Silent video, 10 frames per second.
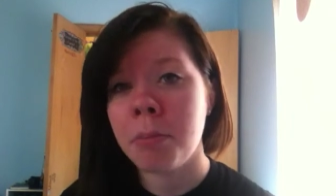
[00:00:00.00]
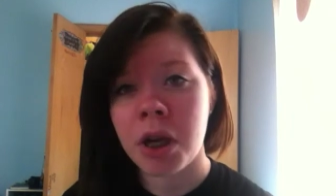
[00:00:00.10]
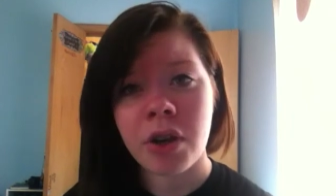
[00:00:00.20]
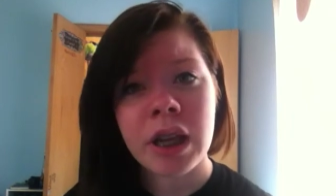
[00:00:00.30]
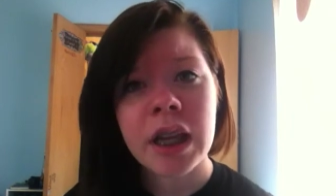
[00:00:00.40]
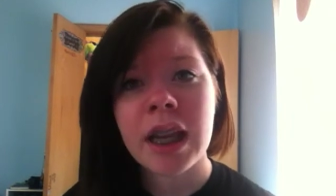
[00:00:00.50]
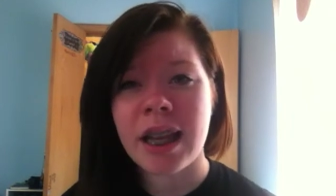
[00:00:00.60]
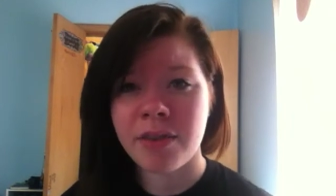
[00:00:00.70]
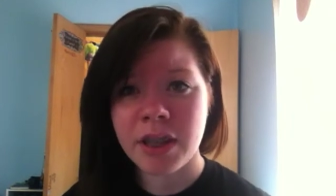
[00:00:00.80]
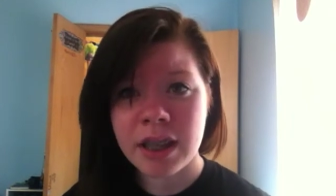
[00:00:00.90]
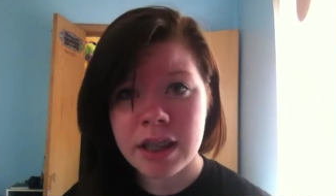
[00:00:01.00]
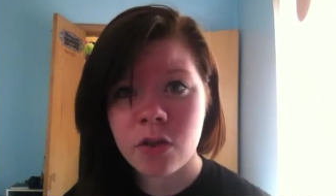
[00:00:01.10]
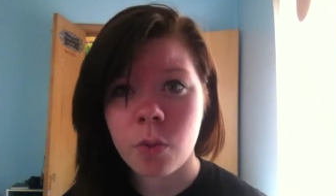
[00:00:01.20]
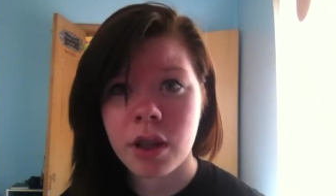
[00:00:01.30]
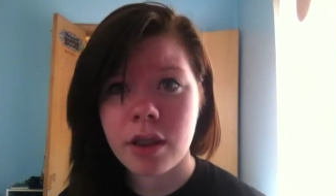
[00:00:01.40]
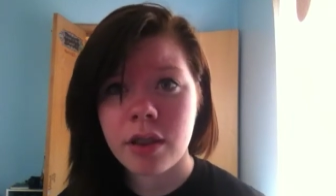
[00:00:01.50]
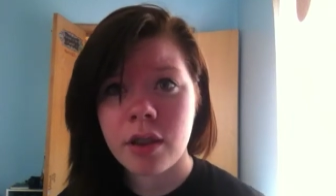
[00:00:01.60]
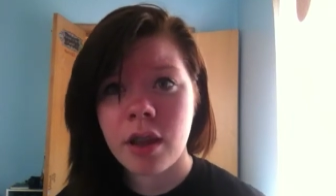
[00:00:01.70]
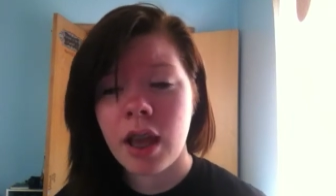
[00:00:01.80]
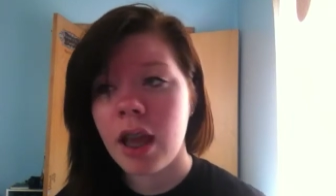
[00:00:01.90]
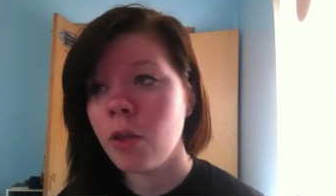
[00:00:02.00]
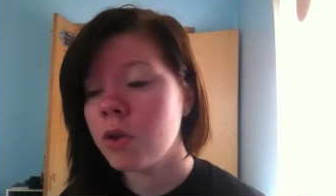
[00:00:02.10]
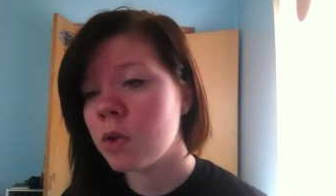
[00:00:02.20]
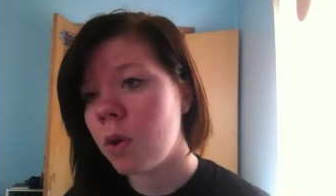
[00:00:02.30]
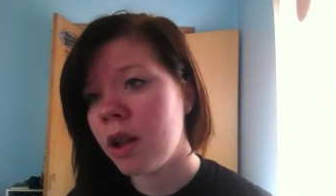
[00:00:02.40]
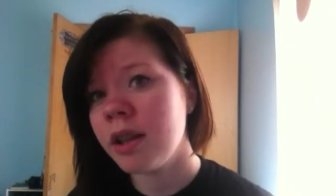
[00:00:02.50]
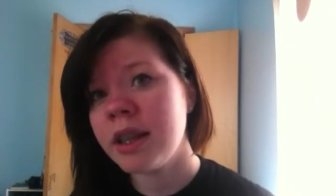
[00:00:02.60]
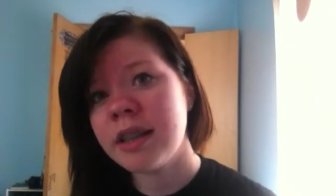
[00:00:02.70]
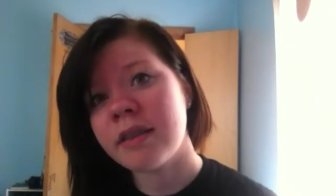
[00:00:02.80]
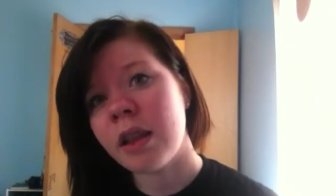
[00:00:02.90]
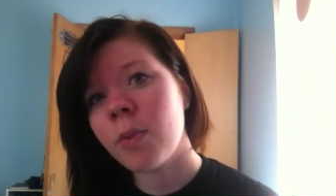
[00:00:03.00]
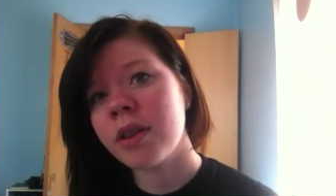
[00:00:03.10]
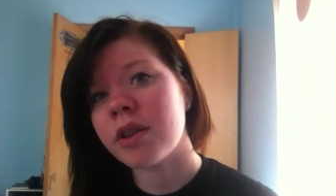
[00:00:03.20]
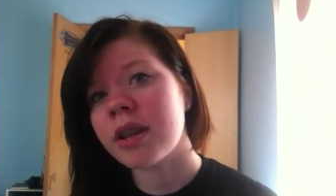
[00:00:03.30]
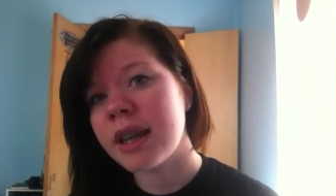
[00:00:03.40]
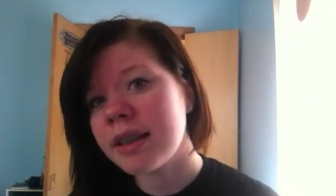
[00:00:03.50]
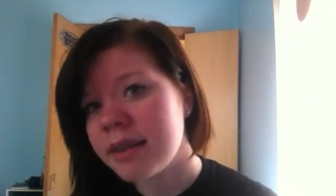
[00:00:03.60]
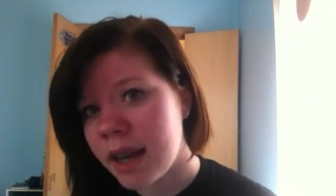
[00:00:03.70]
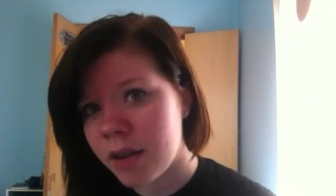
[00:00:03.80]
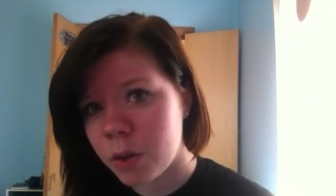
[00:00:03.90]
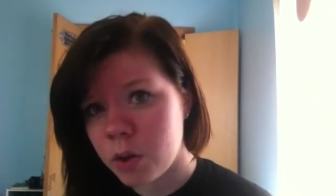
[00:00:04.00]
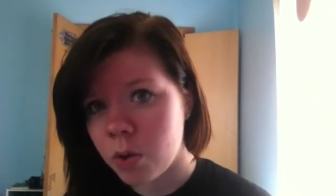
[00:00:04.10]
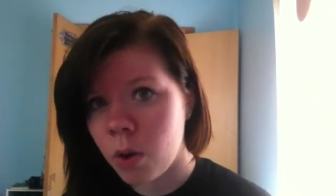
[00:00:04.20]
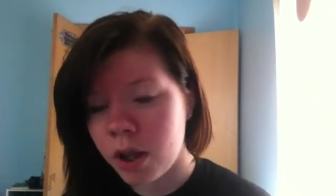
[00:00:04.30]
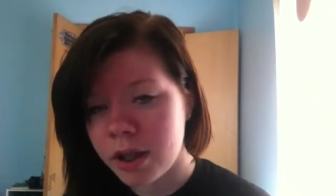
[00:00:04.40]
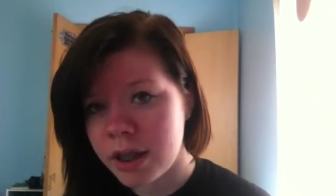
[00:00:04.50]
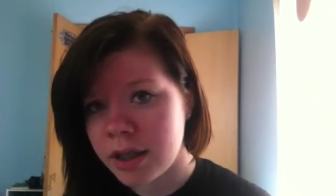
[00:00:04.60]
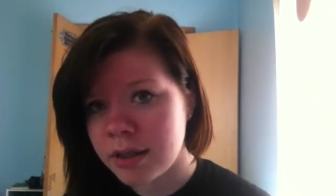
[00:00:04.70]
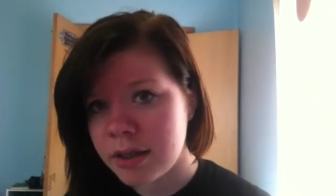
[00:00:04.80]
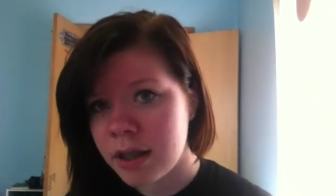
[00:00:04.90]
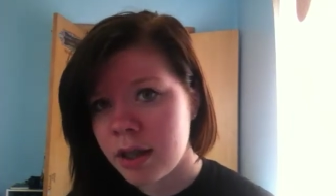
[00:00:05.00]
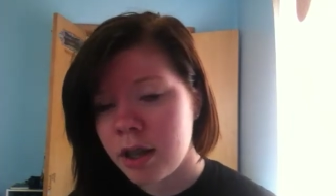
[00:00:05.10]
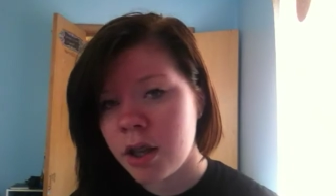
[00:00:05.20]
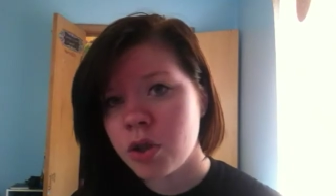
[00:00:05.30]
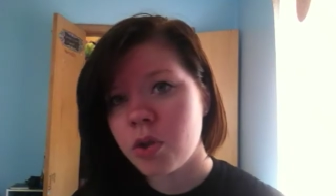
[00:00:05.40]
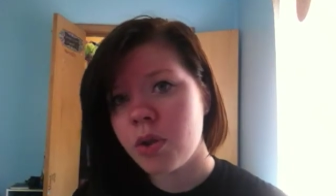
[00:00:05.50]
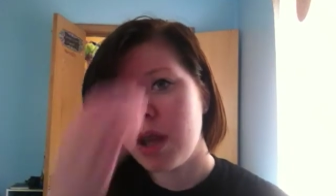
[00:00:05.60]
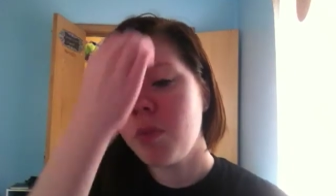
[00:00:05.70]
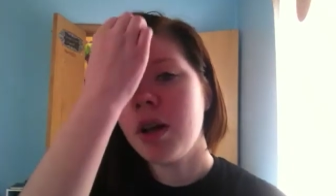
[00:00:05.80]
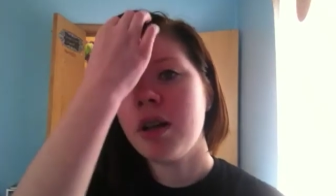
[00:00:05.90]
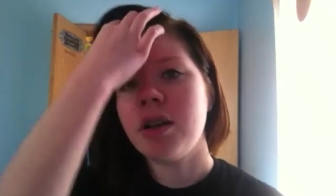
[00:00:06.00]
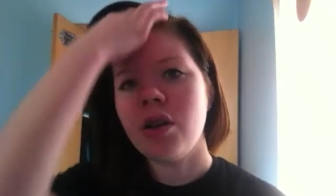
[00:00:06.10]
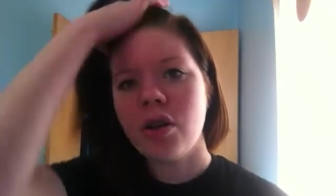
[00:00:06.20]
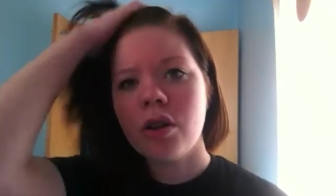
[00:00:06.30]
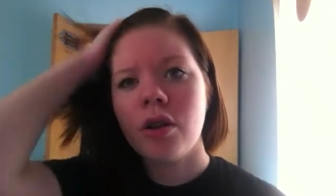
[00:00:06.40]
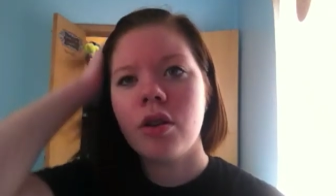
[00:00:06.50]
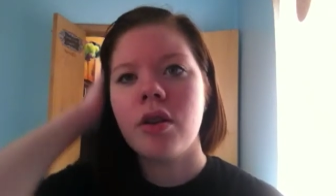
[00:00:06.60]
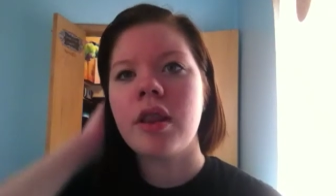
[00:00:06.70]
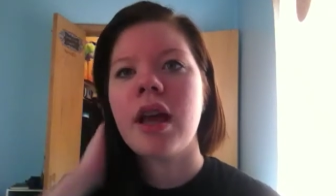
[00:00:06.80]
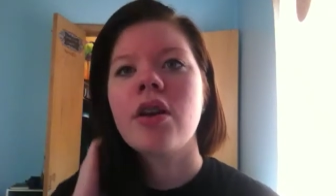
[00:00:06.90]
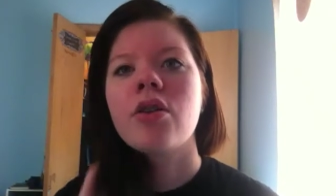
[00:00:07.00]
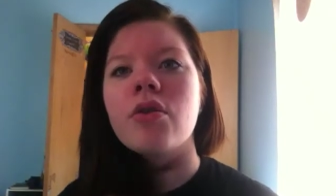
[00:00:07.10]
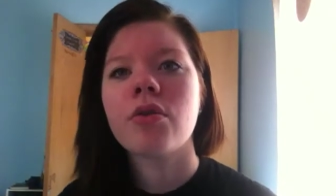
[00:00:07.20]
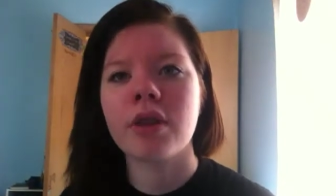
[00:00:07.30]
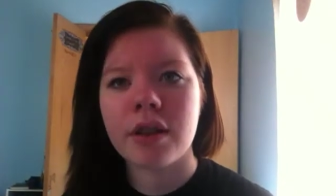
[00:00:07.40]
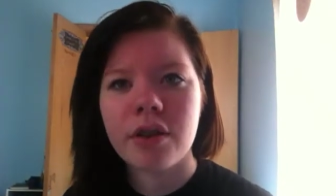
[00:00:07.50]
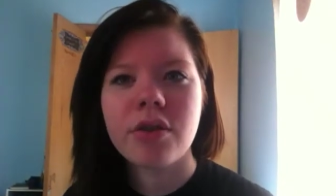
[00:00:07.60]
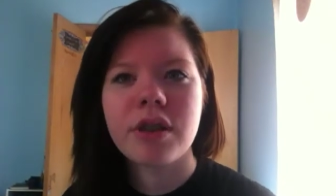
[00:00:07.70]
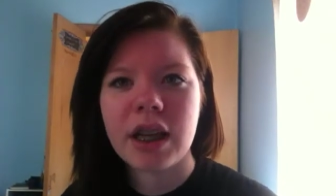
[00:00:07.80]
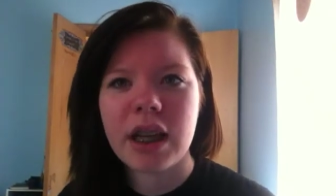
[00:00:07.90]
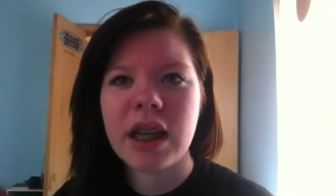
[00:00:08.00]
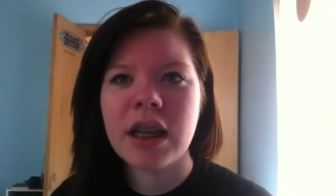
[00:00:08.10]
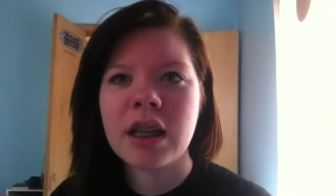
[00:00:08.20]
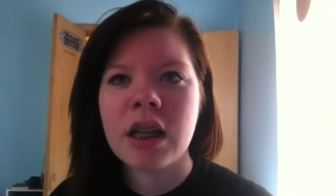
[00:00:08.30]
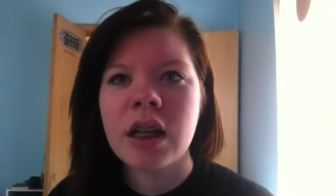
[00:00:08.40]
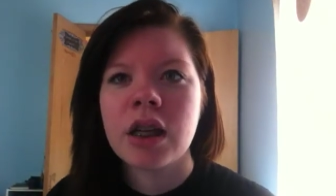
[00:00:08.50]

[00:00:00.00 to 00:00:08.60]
marrying and having kids with. And those qualities, they want their kids to have those qualities. So they want that girl that they're dating